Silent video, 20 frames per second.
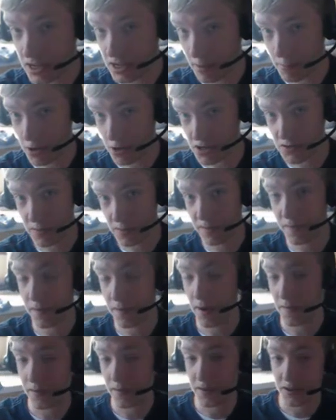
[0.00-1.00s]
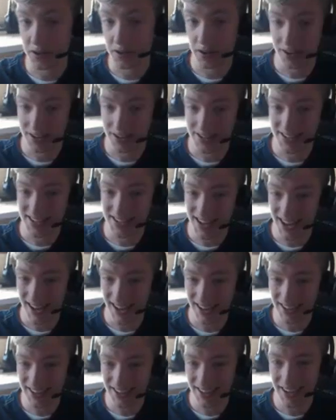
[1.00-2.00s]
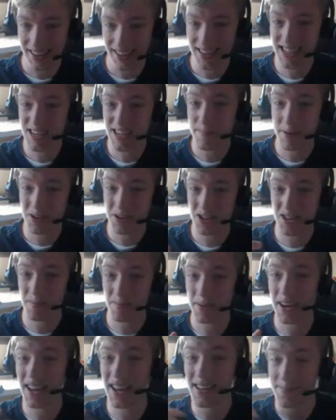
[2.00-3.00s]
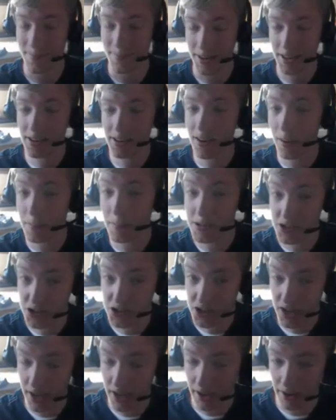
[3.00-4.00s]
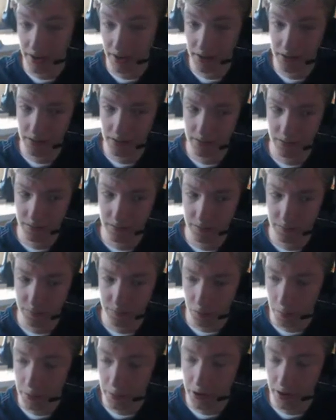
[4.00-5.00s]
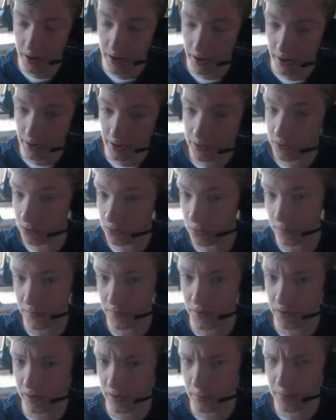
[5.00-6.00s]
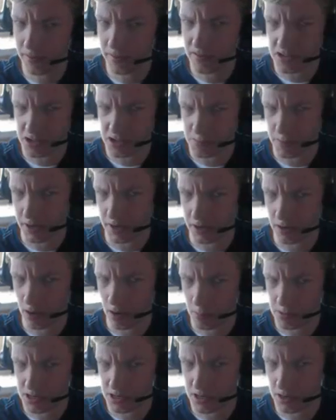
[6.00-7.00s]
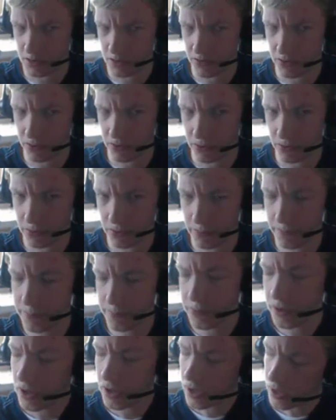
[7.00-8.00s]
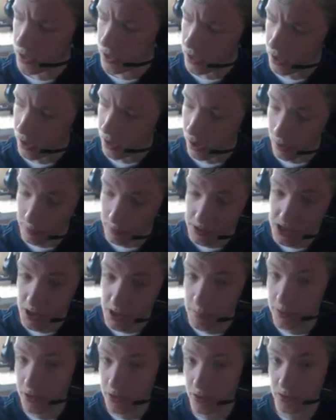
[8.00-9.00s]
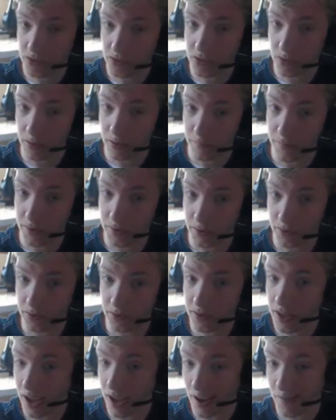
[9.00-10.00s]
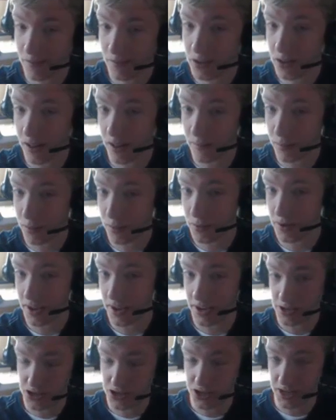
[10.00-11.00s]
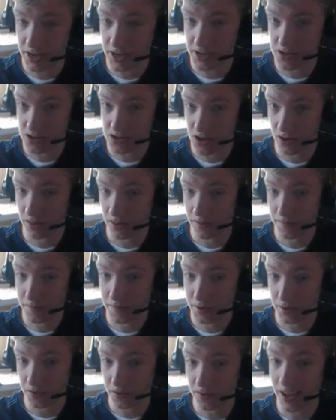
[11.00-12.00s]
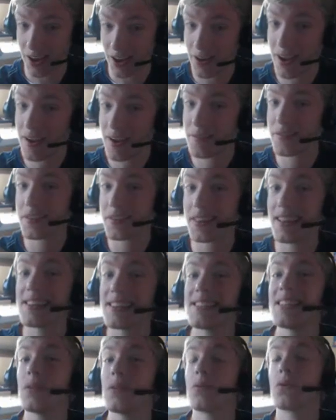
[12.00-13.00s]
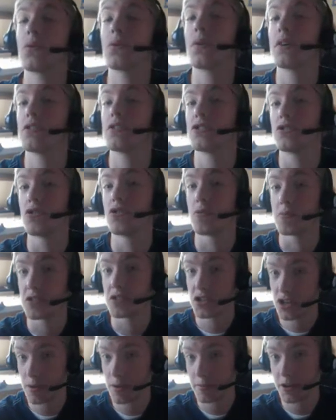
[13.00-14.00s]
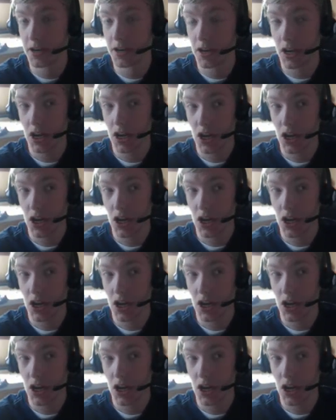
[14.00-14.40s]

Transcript: type monster with 500 or less attack, and then special summon as many copies as you can from your deck to the field. I believe it's as many copies and not 2. You summon those to the field. You'll have 3 Ancient Gears on the field. However, that still requires your normal summon,